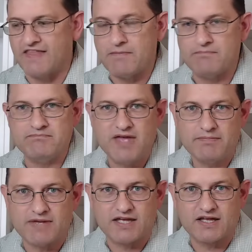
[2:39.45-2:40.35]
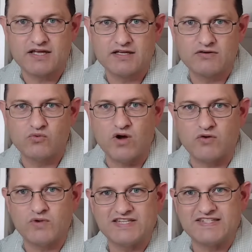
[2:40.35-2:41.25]
They mimic
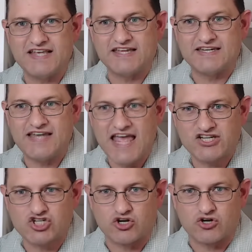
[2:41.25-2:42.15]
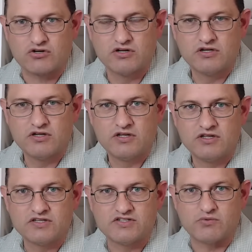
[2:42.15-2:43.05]
what we see in nature.
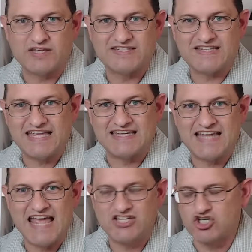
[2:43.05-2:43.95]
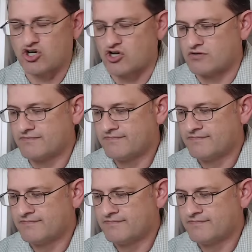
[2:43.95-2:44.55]
So we see in nature